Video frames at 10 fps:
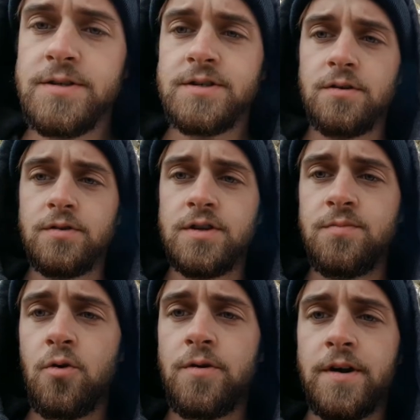So this
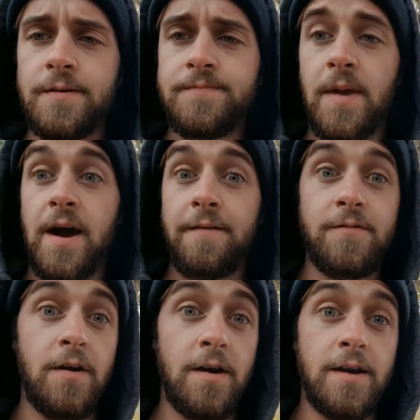morning,
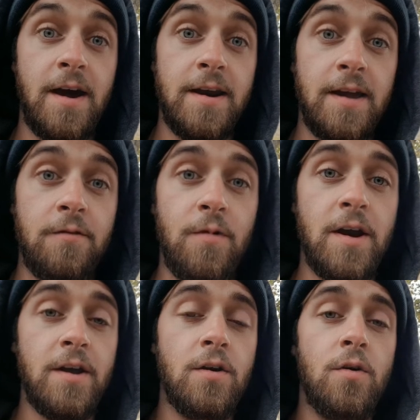after I kind of get
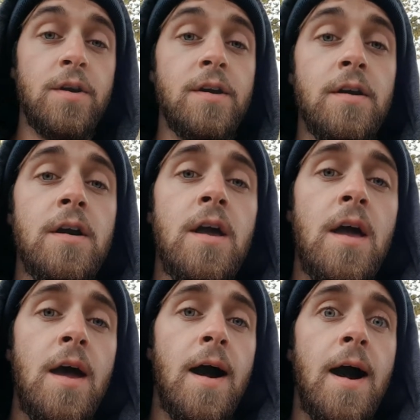ready to go here,
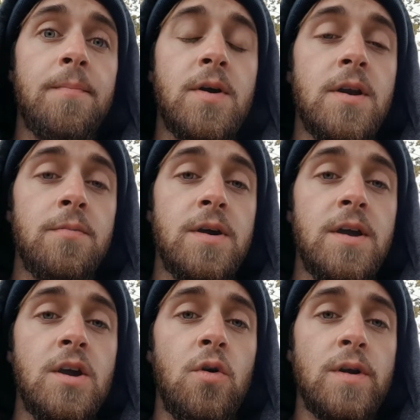I'm gonna
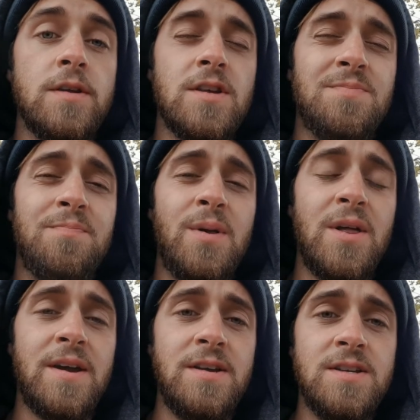be going to this
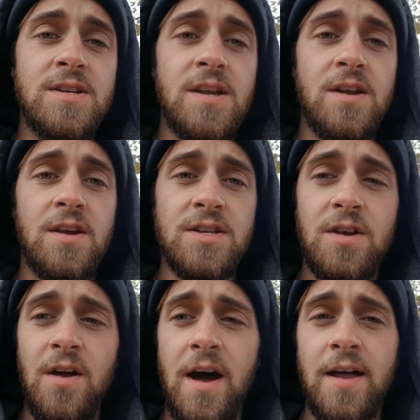place,
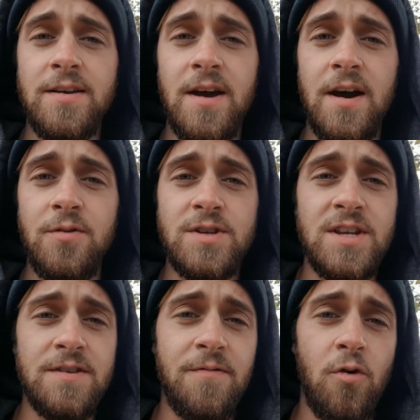and there's
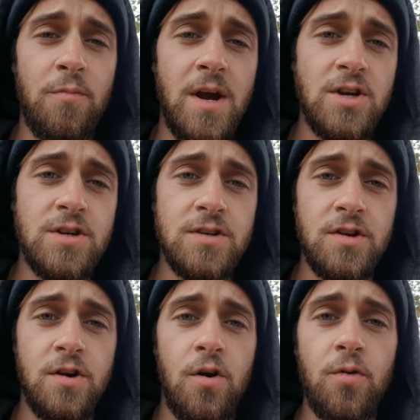these formations.
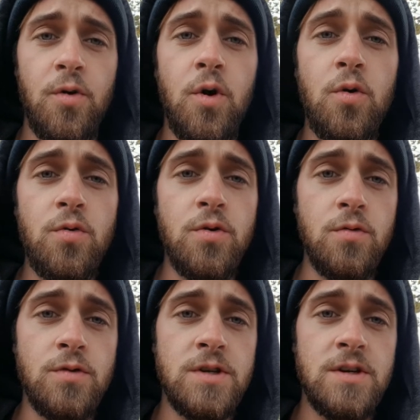They're called
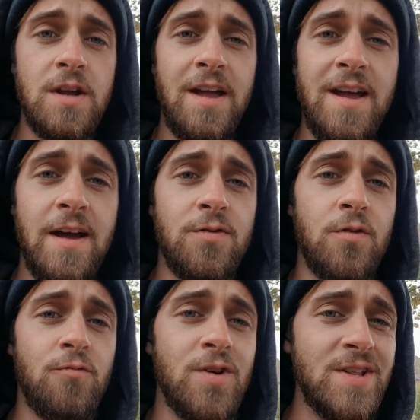hoodoos, and
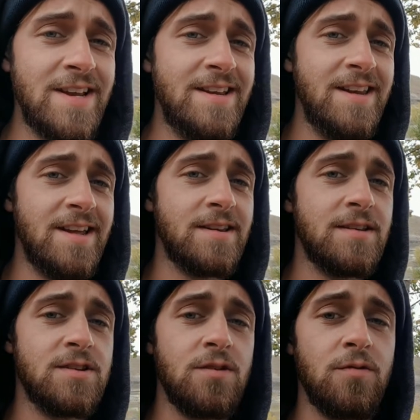they're really neat,
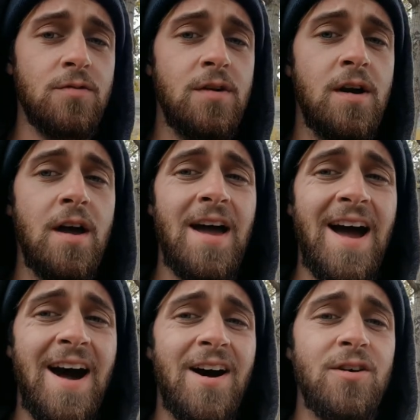so
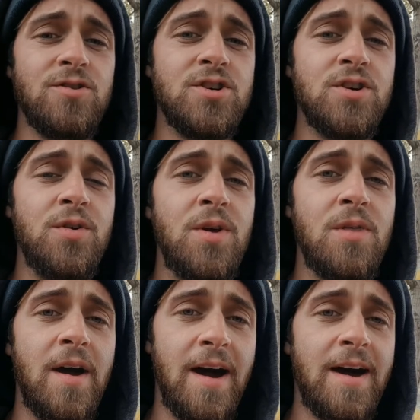I'll show you
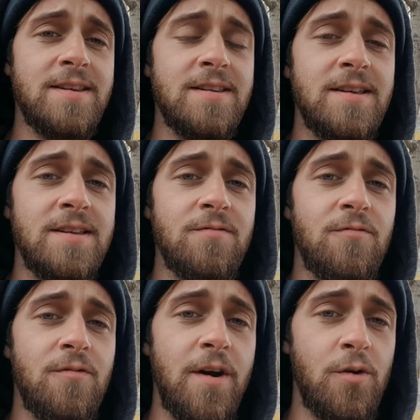that
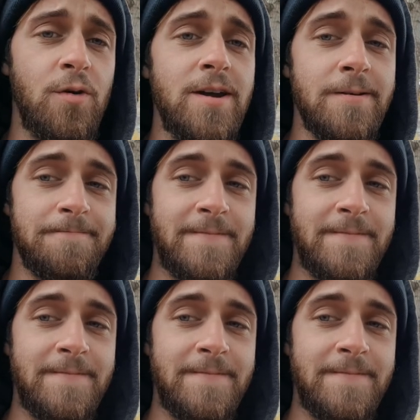right away.